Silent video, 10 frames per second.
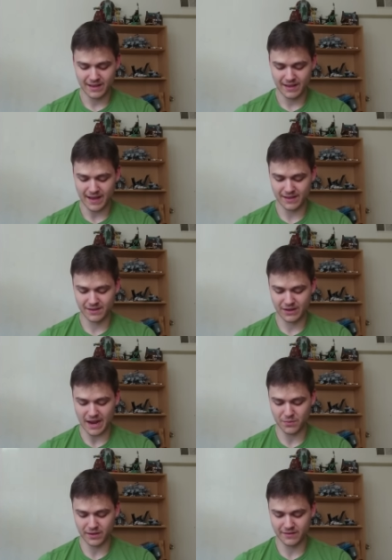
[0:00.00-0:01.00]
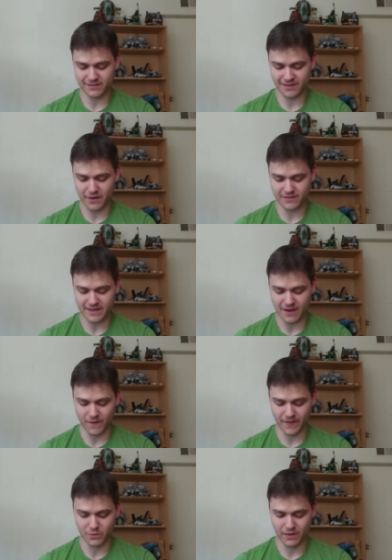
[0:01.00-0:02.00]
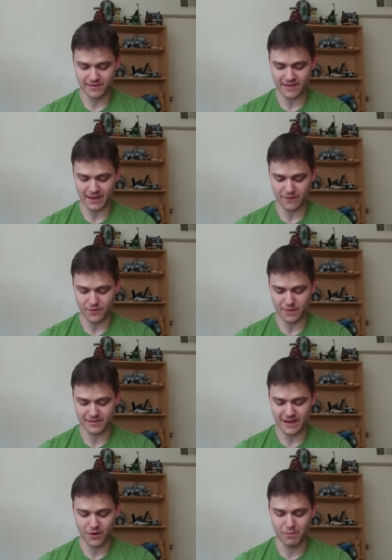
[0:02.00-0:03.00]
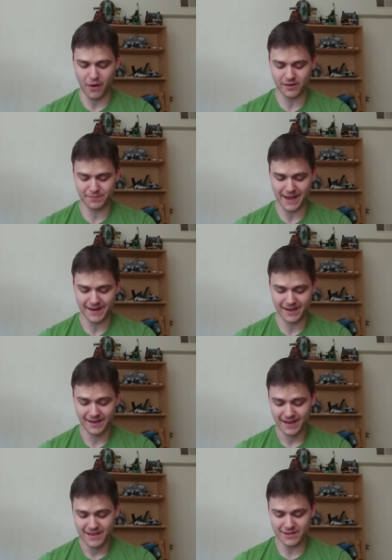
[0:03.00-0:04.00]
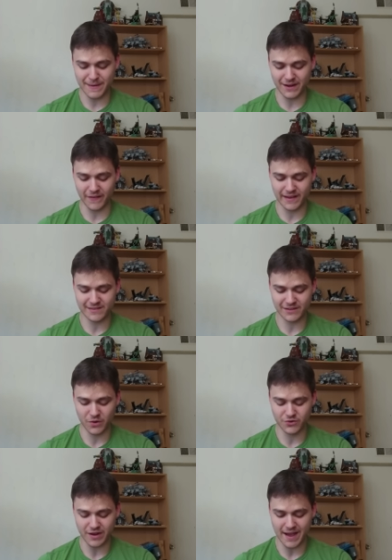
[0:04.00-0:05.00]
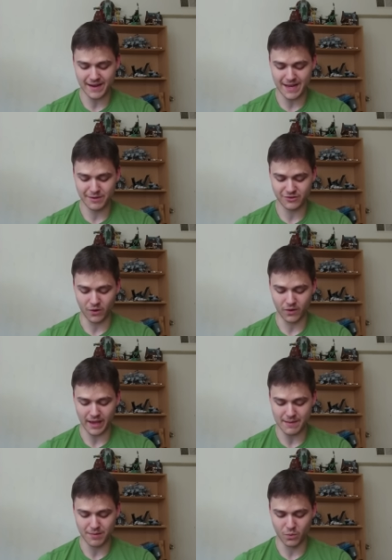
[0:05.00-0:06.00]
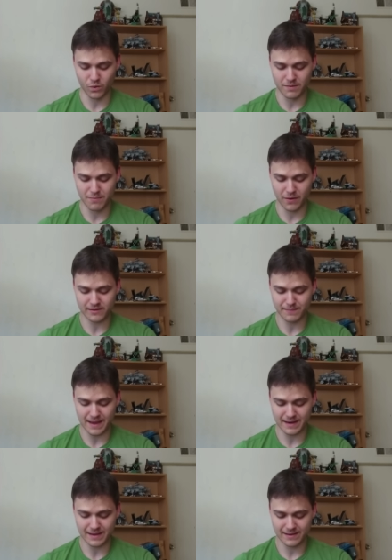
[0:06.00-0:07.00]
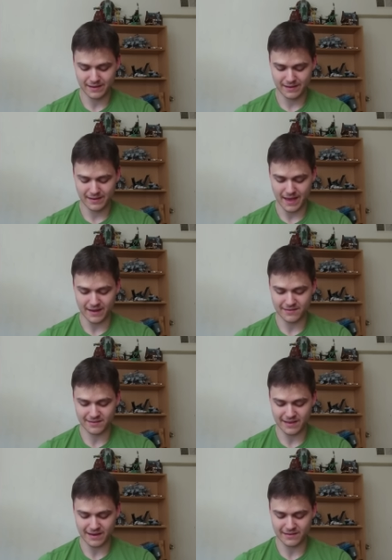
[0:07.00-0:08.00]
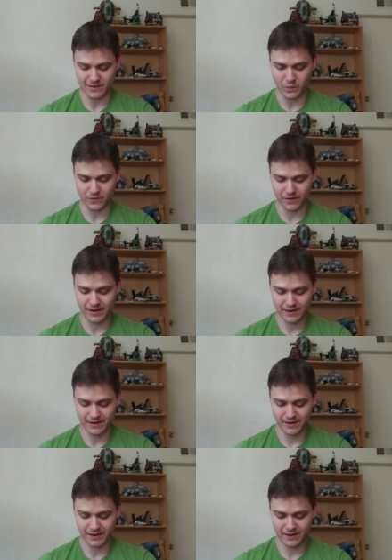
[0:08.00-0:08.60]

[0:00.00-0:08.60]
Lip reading: I really just lost that all in 1 second from a single boss bandit. This man got like 0 giant damage all game, but 1 boss bandit, and it's over.